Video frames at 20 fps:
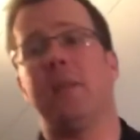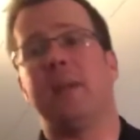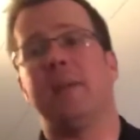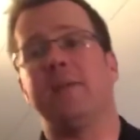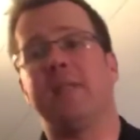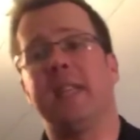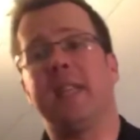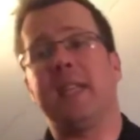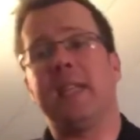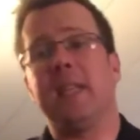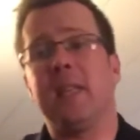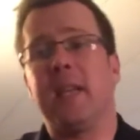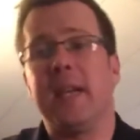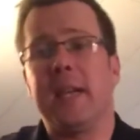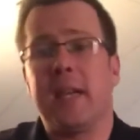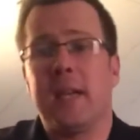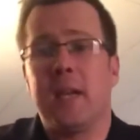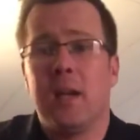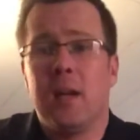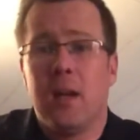But I'm thinking,
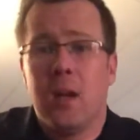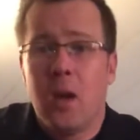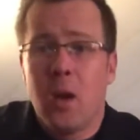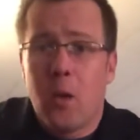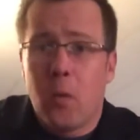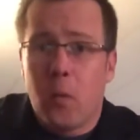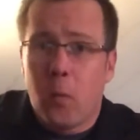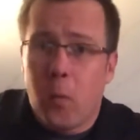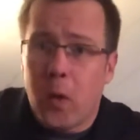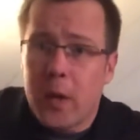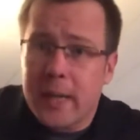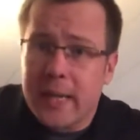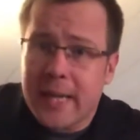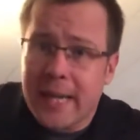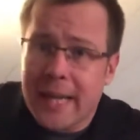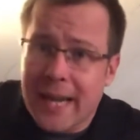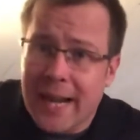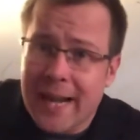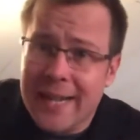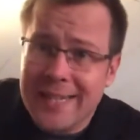like, what
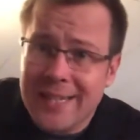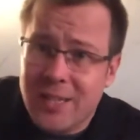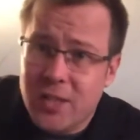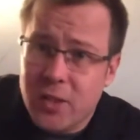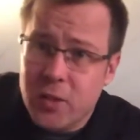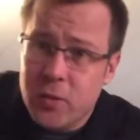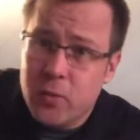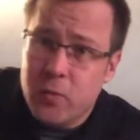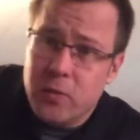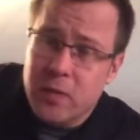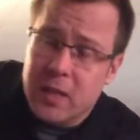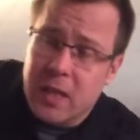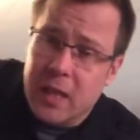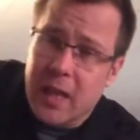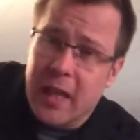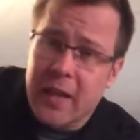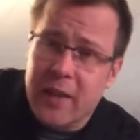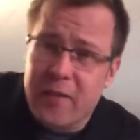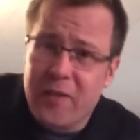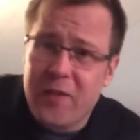can I do to,
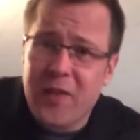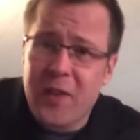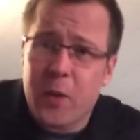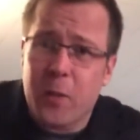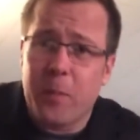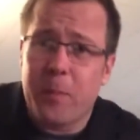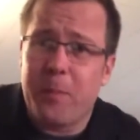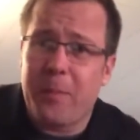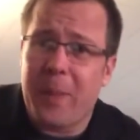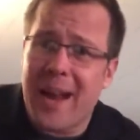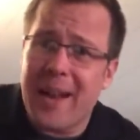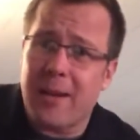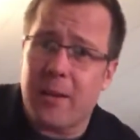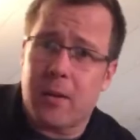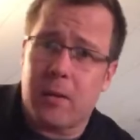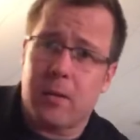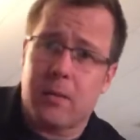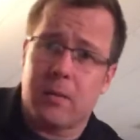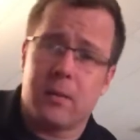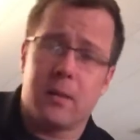like, feel
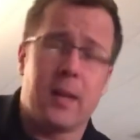better?